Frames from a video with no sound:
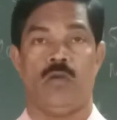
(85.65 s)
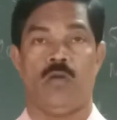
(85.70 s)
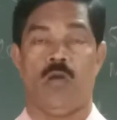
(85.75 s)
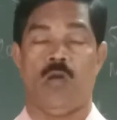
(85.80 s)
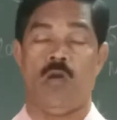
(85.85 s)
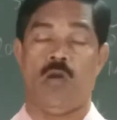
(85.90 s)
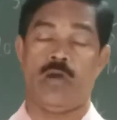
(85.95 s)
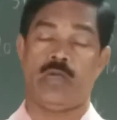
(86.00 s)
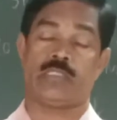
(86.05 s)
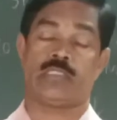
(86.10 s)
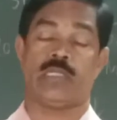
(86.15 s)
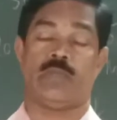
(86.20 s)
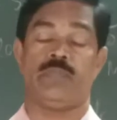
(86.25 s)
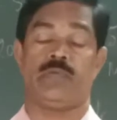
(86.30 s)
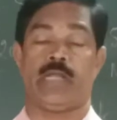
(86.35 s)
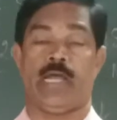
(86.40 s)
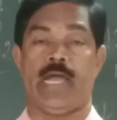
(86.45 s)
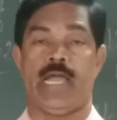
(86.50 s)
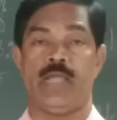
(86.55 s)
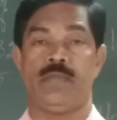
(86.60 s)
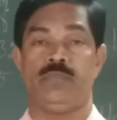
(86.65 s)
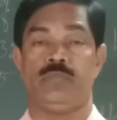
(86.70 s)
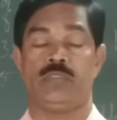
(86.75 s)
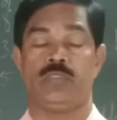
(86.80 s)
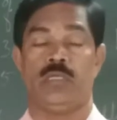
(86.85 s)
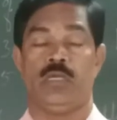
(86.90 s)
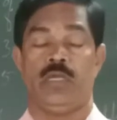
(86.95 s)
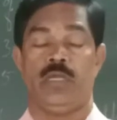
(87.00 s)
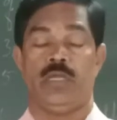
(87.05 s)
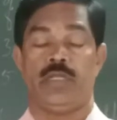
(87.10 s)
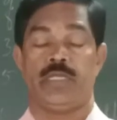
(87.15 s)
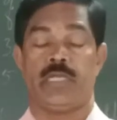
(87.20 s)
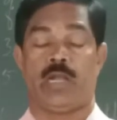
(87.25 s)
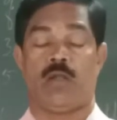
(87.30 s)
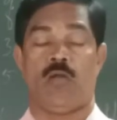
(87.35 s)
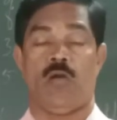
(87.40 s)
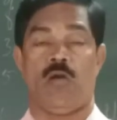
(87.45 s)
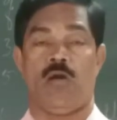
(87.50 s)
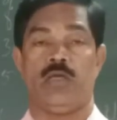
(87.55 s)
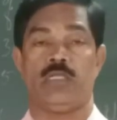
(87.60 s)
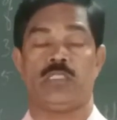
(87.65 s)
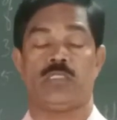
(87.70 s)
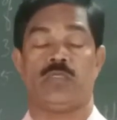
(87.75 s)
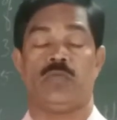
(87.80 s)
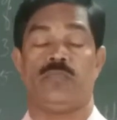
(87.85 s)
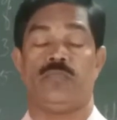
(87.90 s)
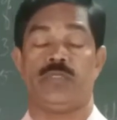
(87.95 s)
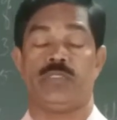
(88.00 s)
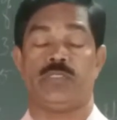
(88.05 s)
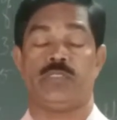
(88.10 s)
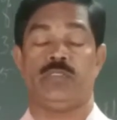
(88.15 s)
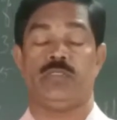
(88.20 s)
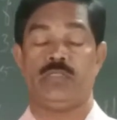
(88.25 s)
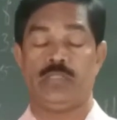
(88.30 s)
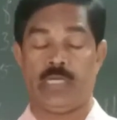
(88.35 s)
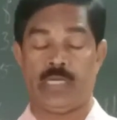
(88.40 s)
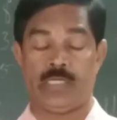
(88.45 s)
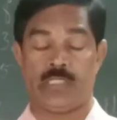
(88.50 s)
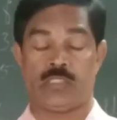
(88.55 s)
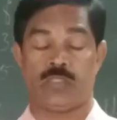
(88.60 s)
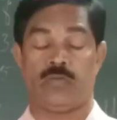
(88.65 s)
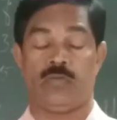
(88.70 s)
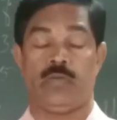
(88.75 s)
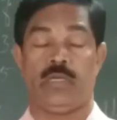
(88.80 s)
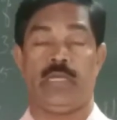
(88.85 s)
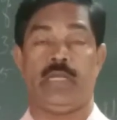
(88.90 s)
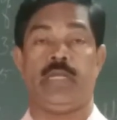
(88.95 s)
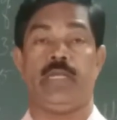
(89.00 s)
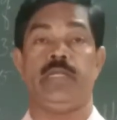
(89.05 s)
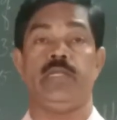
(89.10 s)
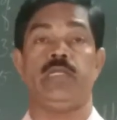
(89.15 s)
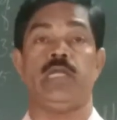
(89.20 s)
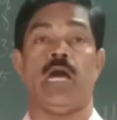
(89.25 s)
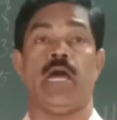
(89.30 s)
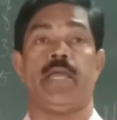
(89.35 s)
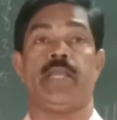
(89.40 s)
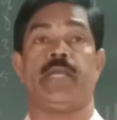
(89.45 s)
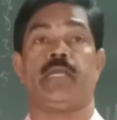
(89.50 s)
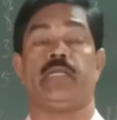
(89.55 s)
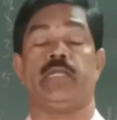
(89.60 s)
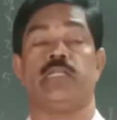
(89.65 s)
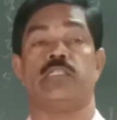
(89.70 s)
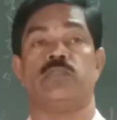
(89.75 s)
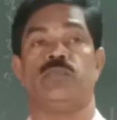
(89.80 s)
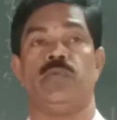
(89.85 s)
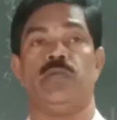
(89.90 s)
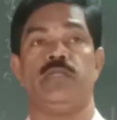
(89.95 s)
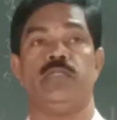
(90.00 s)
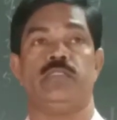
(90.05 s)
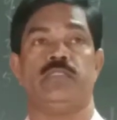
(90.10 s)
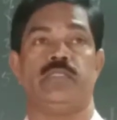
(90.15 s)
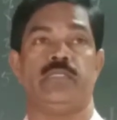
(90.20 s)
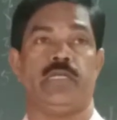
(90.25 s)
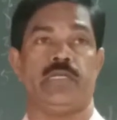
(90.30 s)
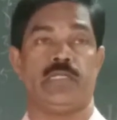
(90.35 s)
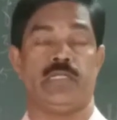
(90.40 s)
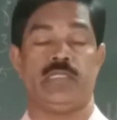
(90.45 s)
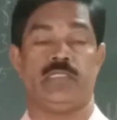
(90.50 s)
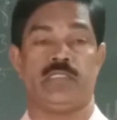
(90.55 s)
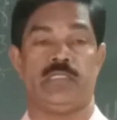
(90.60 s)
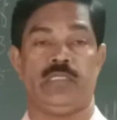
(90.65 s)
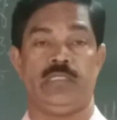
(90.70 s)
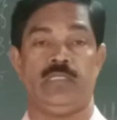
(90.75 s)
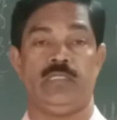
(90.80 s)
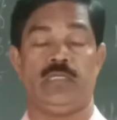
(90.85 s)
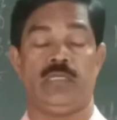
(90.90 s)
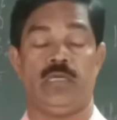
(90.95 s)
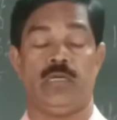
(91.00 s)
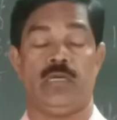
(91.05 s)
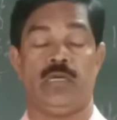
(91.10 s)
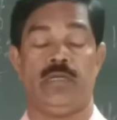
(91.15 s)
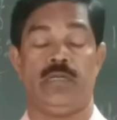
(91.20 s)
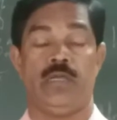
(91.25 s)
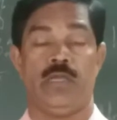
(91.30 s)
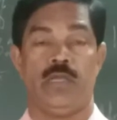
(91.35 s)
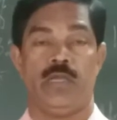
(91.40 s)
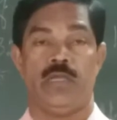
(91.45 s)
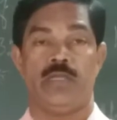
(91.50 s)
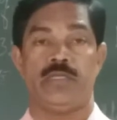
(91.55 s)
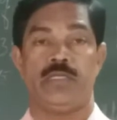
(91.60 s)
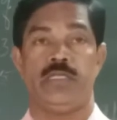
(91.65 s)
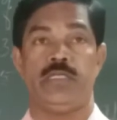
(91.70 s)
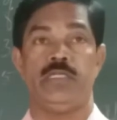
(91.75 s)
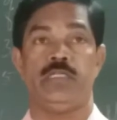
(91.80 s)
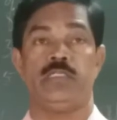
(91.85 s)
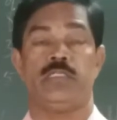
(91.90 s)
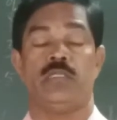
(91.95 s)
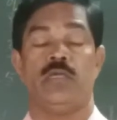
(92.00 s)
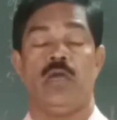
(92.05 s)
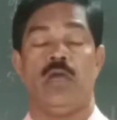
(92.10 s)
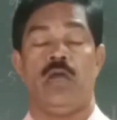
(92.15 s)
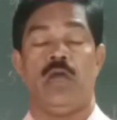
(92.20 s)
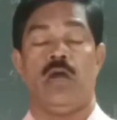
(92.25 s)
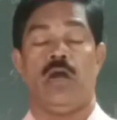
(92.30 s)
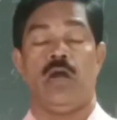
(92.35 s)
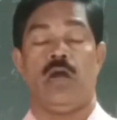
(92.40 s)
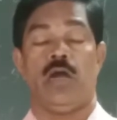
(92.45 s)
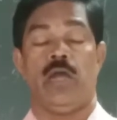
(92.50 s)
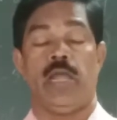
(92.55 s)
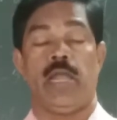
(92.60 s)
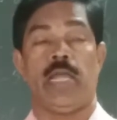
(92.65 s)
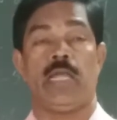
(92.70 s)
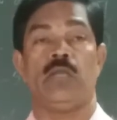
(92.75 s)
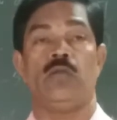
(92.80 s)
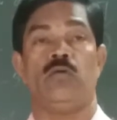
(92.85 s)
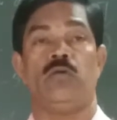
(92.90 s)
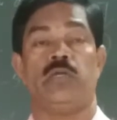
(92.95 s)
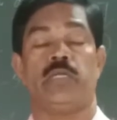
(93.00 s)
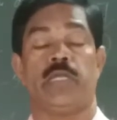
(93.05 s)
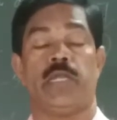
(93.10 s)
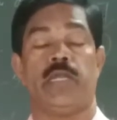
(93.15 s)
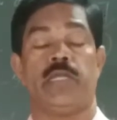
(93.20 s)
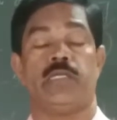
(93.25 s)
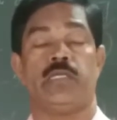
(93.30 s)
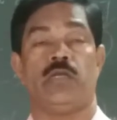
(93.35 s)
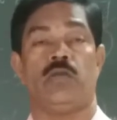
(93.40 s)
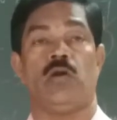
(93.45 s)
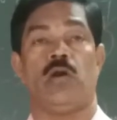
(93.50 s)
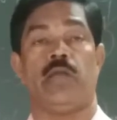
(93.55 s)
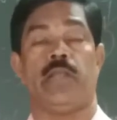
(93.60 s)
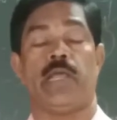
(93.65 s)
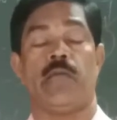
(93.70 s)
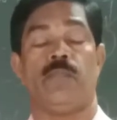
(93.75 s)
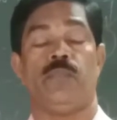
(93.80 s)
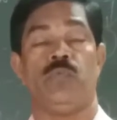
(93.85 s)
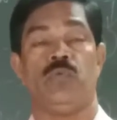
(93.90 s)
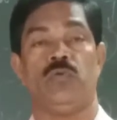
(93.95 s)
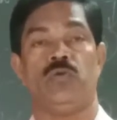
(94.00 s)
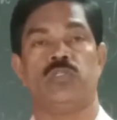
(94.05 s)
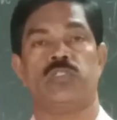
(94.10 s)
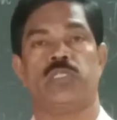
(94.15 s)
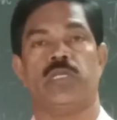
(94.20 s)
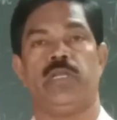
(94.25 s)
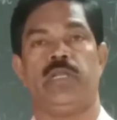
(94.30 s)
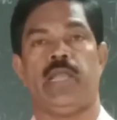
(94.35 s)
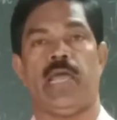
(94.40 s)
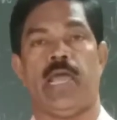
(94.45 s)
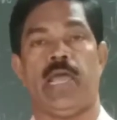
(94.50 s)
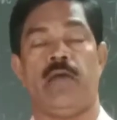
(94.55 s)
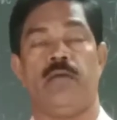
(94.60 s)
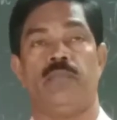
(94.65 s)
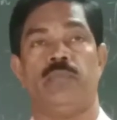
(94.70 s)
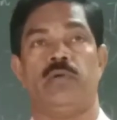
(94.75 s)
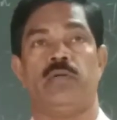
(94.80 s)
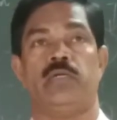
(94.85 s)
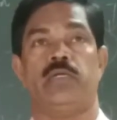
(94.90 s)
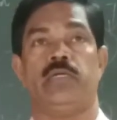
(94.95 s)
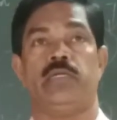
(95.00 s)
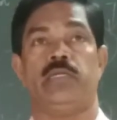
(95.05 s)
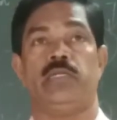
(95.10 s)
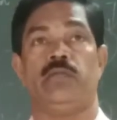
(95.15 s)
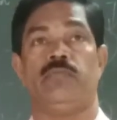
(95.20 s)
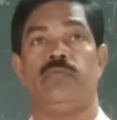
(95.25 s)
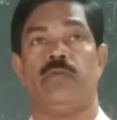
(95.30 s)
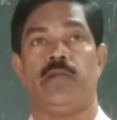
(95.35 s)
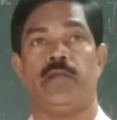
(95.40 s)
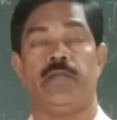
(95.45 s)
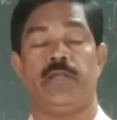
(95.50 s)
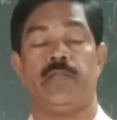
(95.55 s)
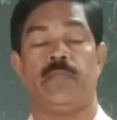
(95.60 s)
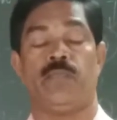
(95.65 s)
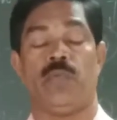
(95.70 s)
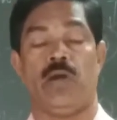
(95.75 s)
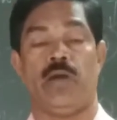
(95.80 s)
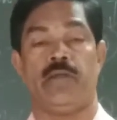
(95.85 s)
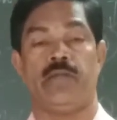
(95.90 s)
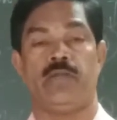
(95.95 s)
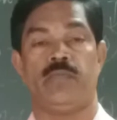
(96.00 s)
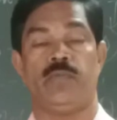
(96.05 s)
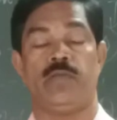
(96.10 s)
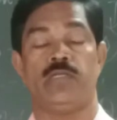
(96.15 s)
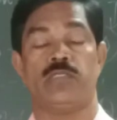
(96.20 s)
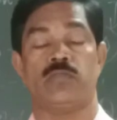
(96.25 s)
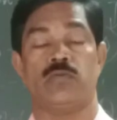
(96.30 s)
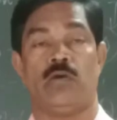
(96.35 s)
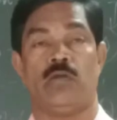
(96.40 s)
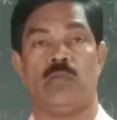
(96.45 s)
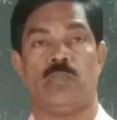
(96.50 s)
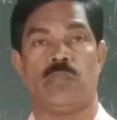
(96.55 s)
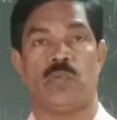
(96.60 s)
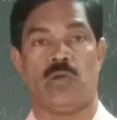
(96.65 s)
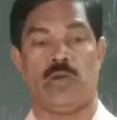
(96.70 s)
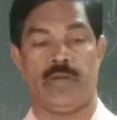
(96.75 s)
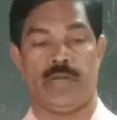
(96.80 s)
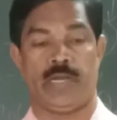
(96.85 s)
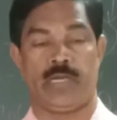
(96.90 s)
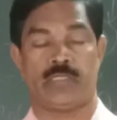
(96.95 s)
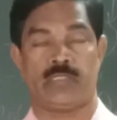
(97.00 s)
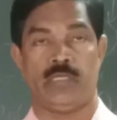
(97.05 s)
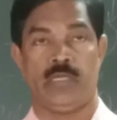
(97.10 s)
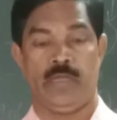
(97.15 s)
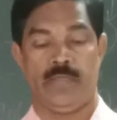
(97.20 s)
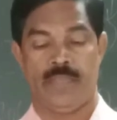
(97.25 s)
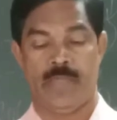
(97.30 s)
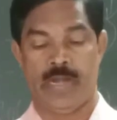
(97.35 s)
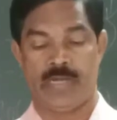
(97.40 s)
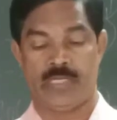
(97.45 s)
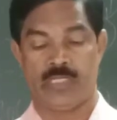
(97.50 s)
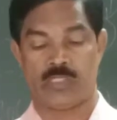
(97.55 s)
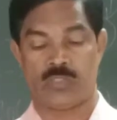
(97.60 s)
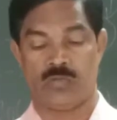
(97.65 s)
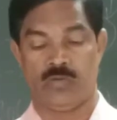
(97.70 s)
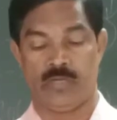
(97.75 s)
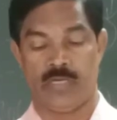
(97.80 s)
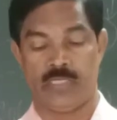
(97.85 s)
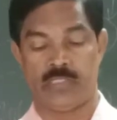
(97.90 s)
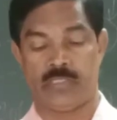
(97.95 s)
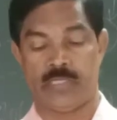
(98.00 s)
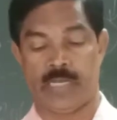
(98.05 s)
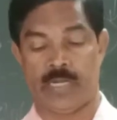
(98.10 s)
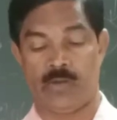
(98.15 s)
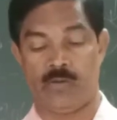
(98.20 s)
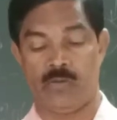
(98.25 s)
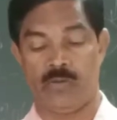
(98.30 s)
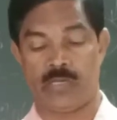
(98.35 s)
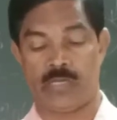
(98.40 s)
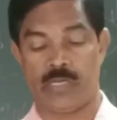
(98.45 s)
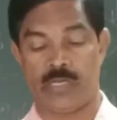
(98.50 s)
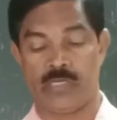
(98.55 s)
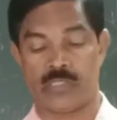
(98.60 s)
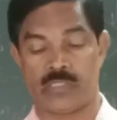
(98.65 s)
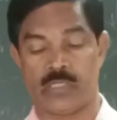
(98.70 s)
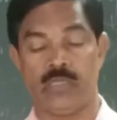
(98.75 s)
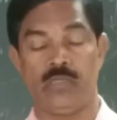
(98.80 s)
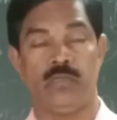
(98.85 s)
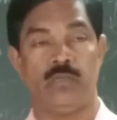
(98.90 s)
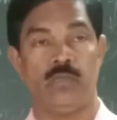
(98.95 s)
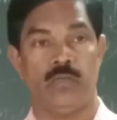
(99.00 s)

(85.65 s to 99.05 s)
or sometimes a cost which that is an indirect expense that is incurred is allocated or apportioned among different departments or products. That is known as allocation.